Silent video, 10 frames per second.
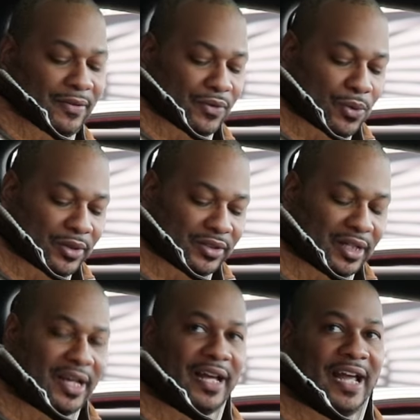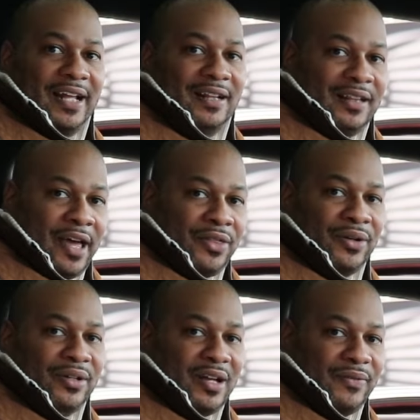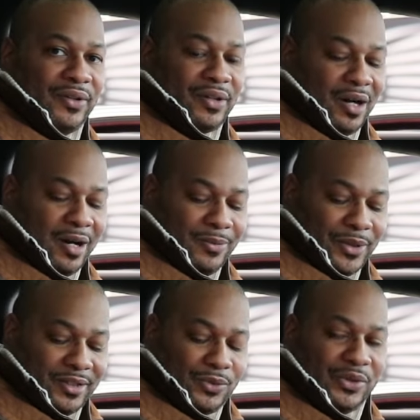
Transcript: and of course a leather covered armrest